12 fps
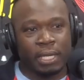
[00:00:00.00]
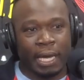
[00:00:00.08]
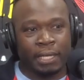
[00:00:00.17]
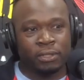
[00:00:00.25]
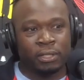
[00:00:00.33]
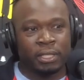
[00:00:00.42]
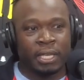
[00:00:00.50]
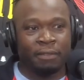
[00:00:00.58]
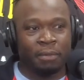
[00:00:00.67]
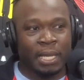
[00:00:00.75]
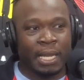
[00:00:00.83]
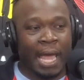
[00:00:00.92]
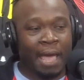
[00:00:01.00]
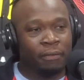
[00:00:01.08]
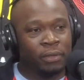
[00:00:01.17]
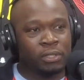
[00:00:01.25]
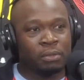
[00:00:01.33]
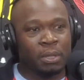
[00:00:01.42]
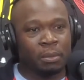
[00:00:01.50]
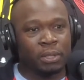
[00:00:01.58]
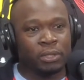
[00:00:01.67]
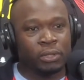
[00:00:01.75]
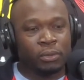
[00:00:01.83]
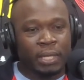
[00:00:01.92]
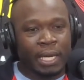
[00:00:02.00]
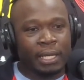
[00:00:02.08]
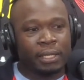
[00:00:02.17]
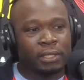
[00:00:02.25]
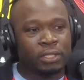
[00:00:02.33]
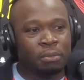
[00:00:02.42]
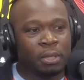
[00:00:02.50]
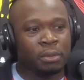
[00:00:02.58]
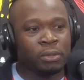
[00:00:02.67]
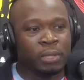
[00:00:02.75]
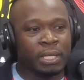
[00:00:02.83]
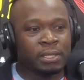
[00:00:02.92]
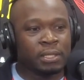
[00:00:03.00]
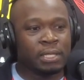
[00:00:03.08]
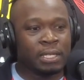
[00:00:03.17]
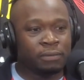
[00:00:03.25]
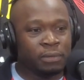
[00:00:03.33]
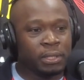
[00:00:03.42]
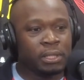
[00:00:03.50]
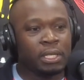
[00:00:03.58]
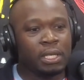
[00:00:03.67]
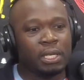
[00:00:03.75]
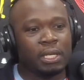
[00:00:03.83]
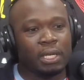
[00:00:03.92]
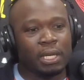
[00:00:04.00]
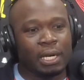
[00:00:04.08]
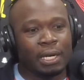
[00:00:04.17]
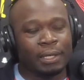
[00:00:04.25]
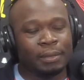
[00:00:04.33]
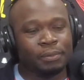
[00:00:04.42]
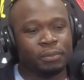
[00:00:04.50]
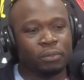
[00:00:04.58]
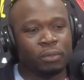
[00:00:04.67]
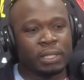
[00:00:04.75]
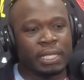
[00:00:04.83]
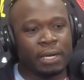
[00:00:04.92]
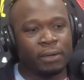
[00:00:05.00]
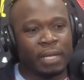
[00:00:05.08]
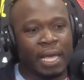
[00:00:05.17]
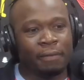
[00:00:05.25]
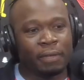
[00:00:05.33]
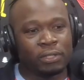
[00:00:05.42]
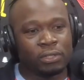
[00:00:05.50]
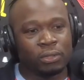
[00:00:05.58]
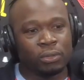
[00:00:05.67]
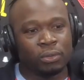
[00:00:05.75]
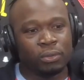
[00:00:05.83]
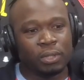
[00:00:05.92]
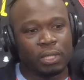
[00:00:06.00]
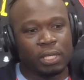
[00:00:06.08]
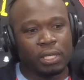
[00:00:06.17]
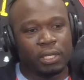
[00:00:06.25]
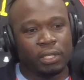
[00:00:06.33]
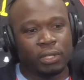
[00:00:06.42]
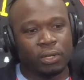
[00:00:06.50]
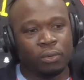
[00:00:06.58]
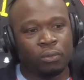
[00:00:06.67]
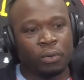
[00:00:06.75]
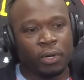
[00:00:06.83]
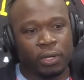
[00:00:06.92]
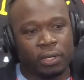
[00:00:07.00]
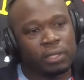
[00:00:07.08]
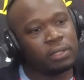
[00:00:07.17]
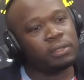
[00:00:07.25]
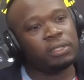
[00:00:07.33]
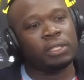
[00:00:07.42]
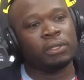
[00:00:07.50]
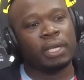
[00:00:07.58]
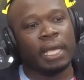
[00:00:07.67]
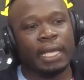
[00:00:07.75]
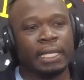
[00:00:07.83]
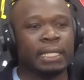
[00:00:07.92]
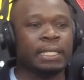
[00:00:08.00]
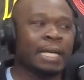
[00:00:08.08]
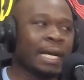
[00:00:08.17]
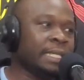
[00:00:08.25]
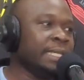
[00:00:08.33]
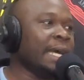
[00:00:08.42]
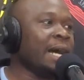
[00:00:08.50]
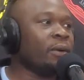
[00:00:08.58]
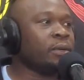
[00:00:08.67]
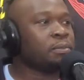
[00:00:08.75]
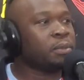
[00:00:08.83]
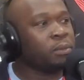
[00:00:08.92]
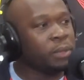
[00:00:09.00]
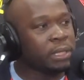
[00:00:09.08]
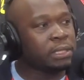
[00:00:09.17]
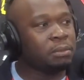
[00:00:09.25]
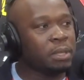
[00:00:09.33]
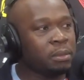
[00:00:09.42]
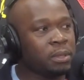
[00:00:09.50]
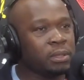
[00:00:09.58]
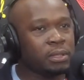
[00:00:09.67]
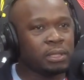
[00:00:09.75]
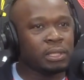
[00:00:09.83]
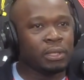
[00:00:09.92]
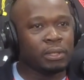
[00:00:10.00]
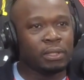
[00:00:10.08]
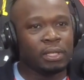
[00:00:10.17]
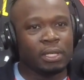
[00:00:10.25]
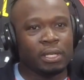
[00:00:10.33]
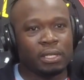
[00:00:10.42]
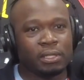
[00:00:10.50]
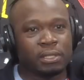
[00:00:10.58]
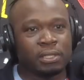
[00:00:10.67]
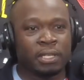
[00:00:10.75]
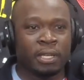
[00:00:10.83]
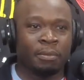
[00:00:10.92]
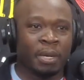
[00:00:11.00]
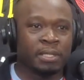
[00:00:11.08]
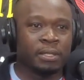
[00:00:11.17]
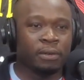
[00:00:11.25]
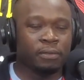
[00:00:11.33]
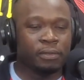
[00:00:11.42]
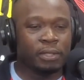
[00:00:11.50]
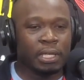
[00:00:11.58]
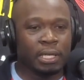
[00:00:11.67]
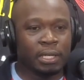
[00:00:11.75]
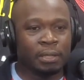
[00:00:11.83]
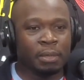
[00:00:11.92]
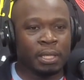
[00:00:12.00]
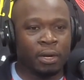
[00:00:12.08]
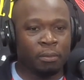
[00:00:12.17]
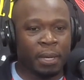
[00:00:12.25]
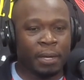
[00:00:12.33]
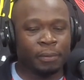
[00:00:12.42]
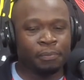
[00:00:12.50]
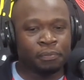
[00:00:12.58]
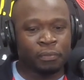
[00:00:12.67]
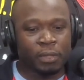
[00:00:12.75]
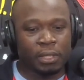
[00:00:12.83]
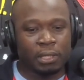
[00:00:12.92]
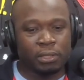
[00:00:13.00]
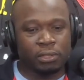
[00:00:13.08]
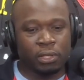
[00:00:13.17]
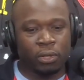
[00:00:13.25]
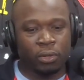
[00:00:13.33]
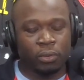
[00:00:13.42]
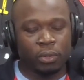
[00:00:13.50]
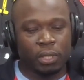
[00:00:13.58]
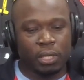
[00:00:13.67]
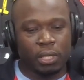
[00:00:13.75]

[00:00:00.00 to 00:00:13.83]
that IT gave me that avenue to be able to do that and to be able to do that successfully without having to, you know, work, you know, 80, 90 hours per week to be able to, you know, sustain myself and help out. So